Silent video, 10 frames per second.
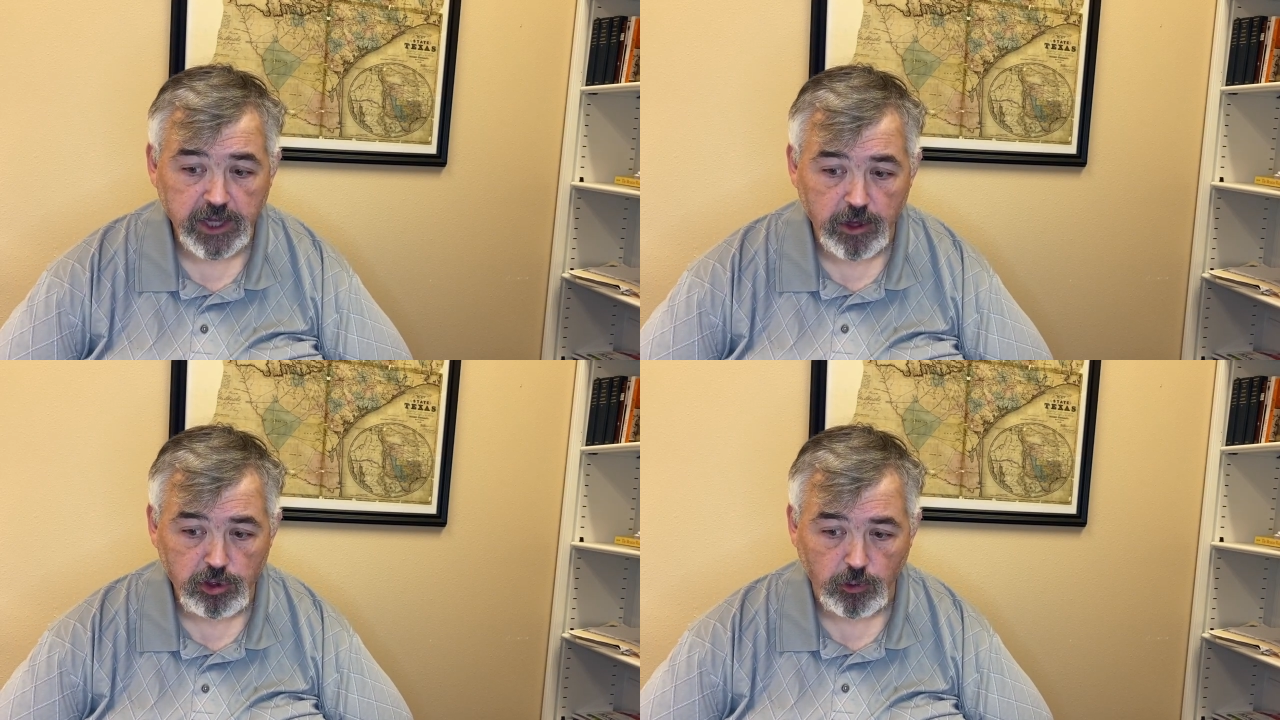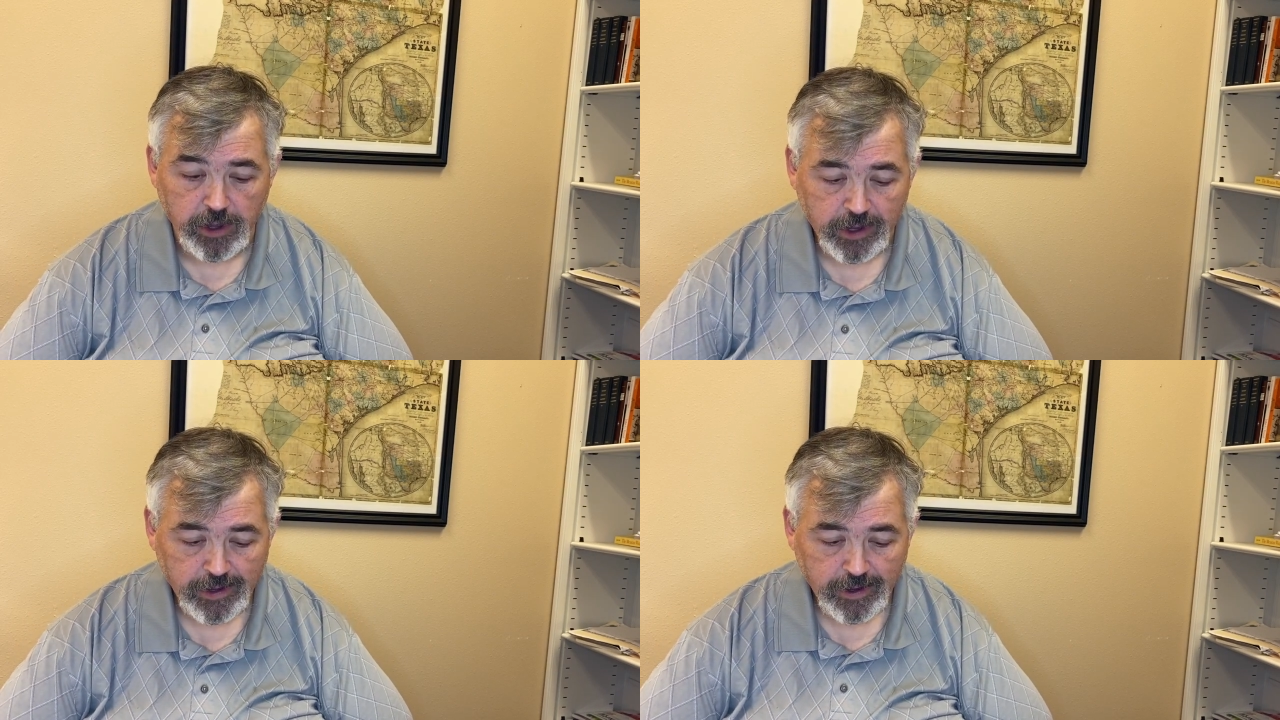
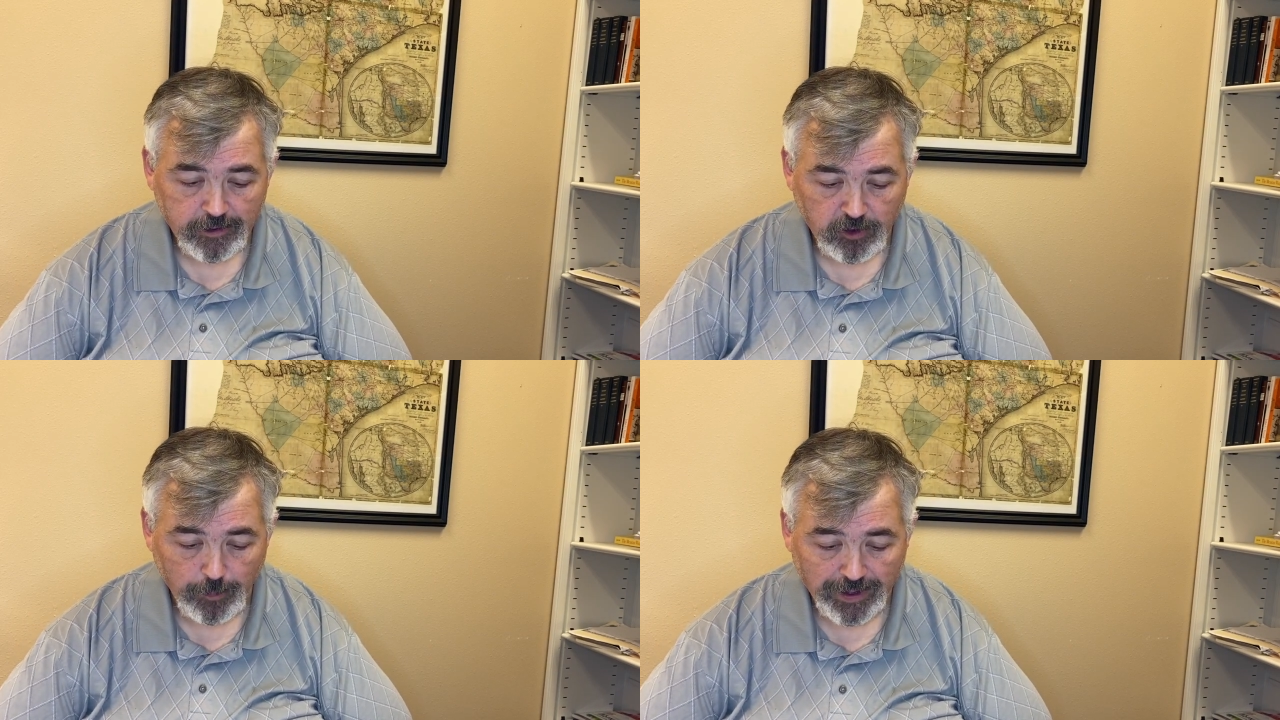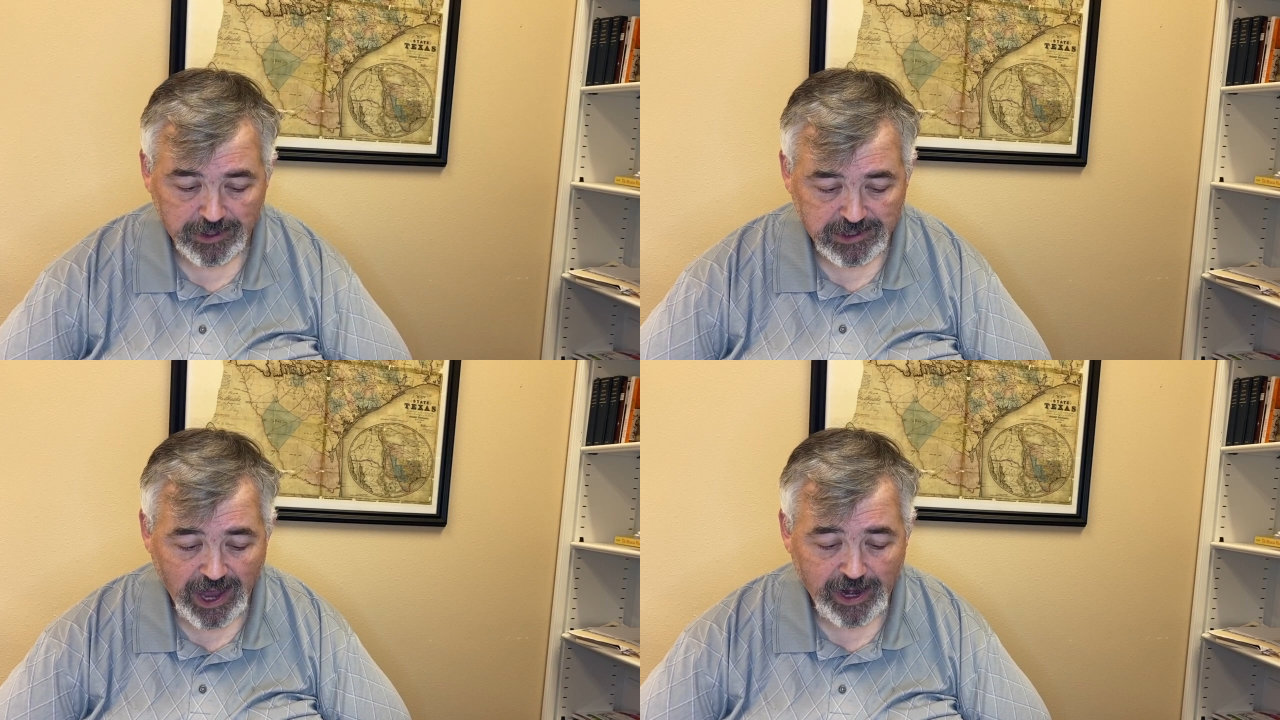history to be
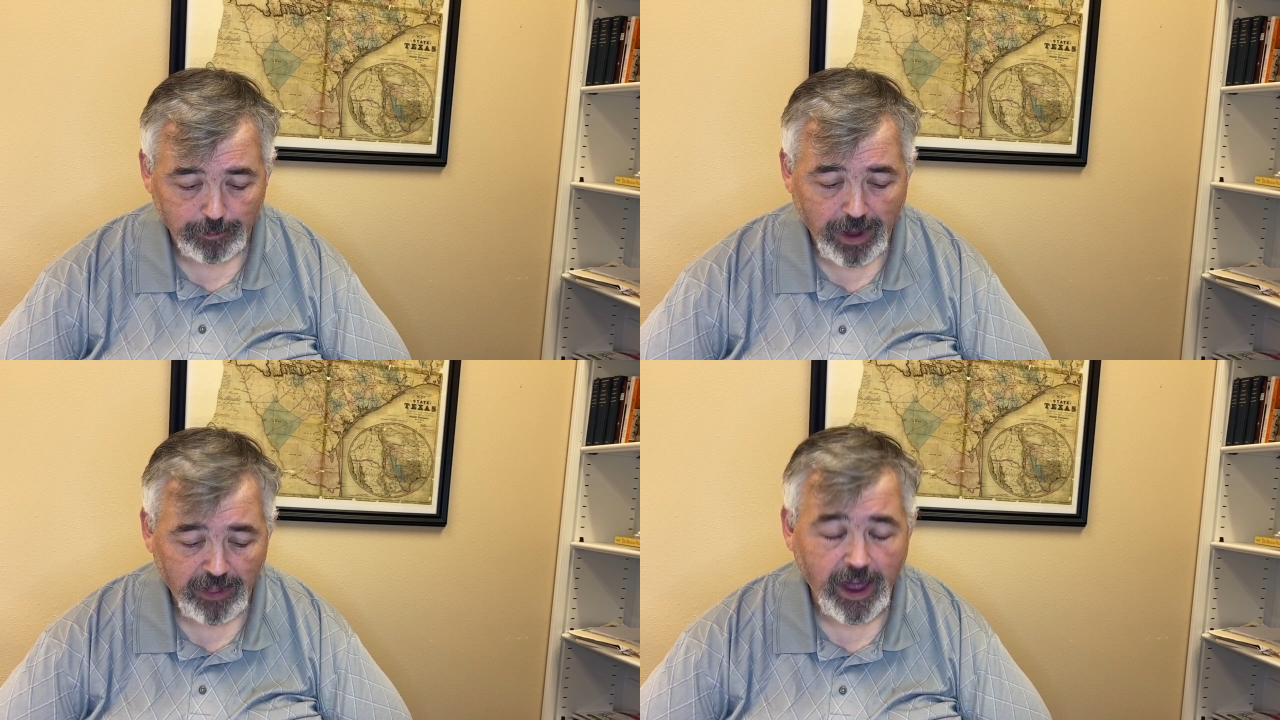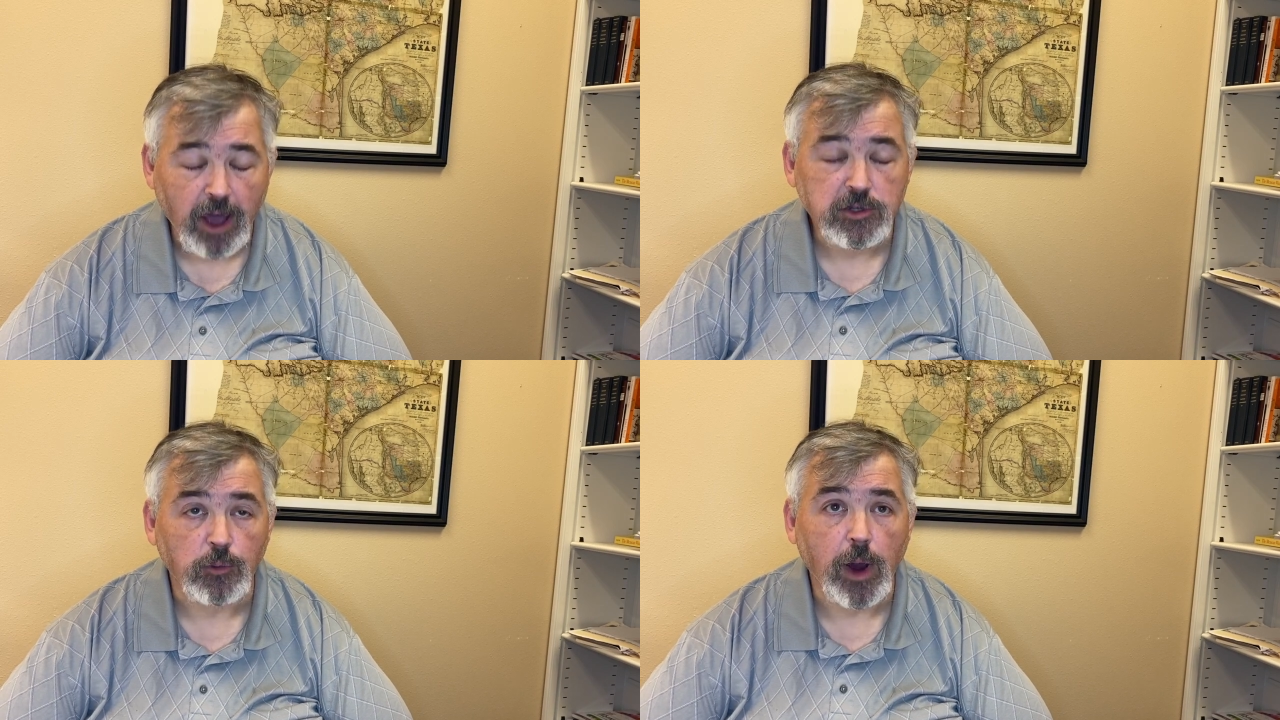decided by the
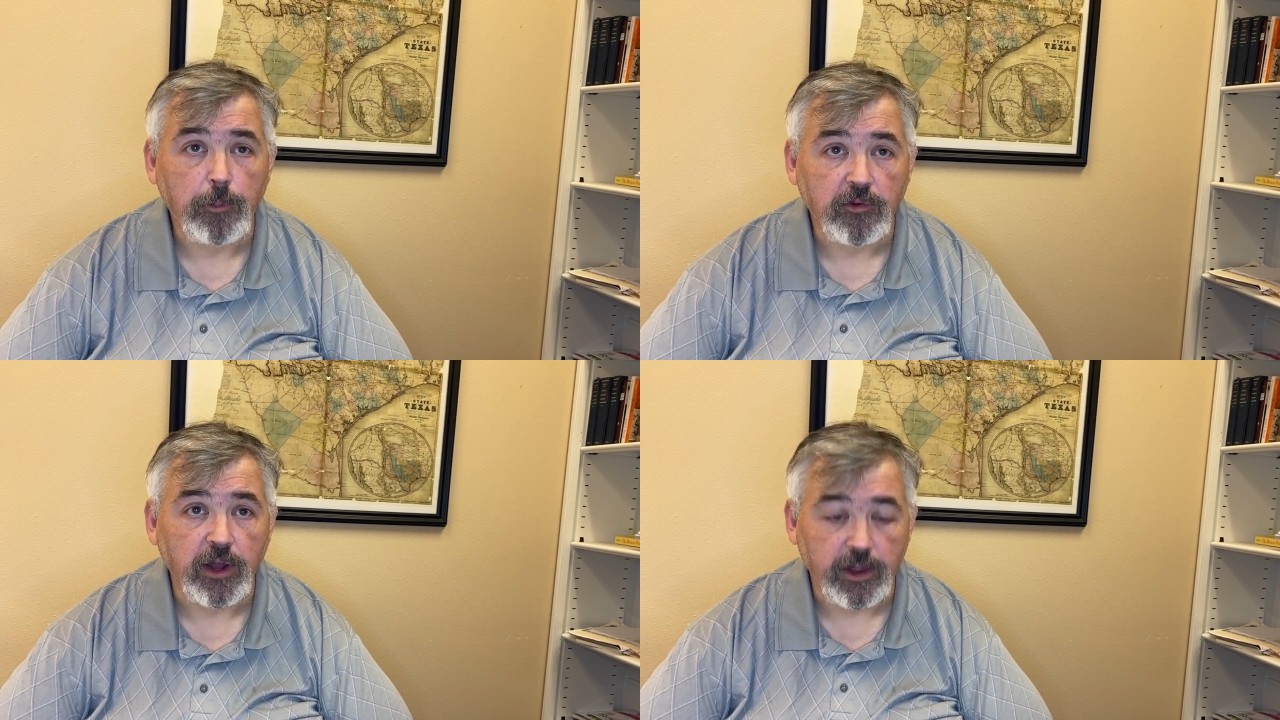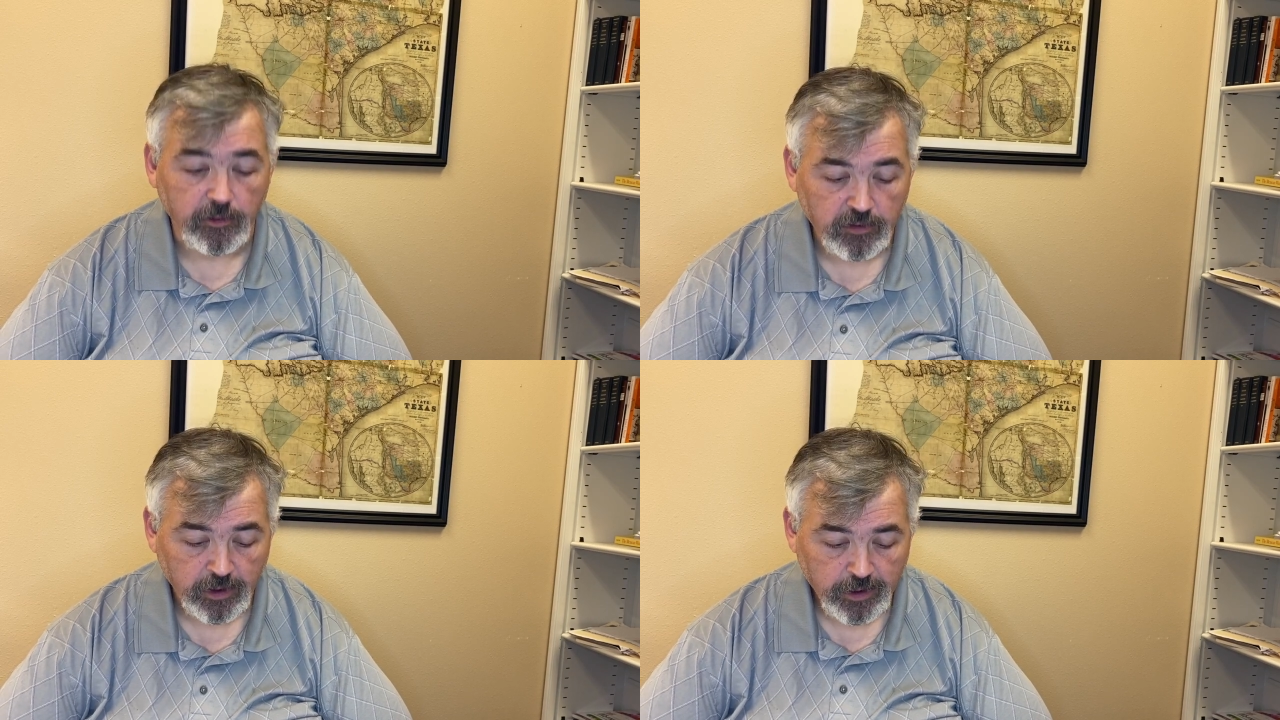House of
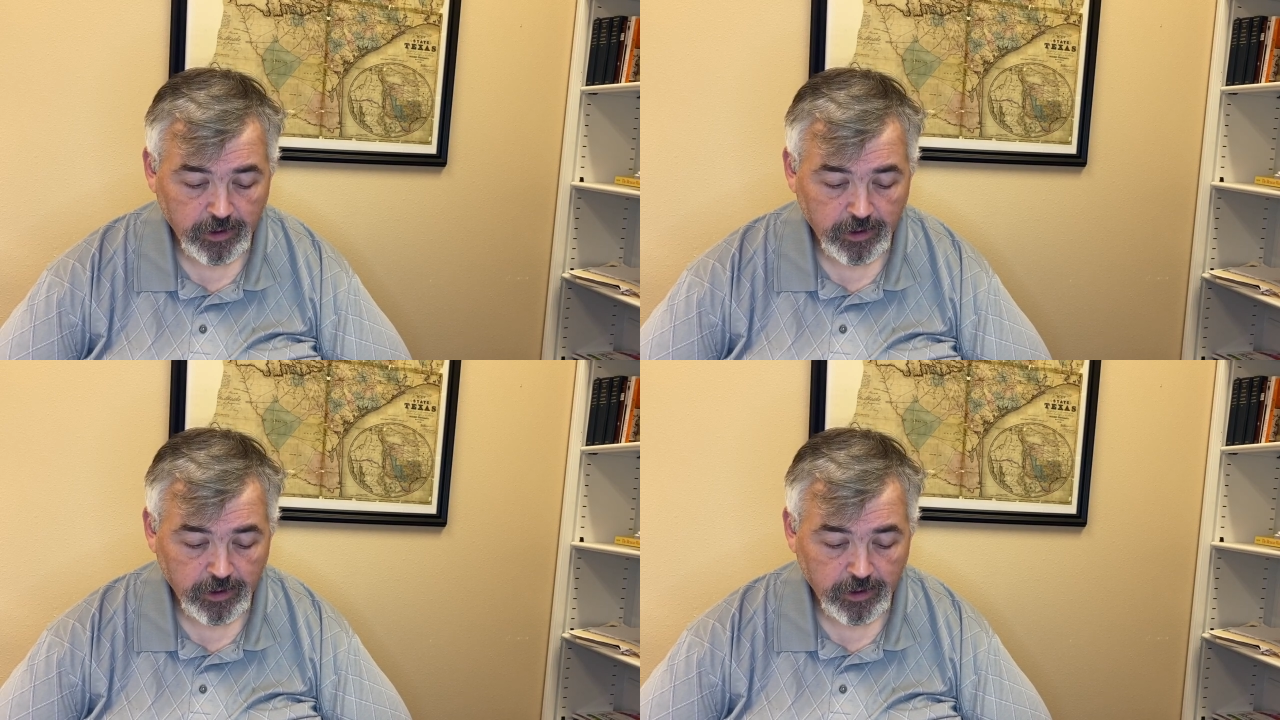Representatives.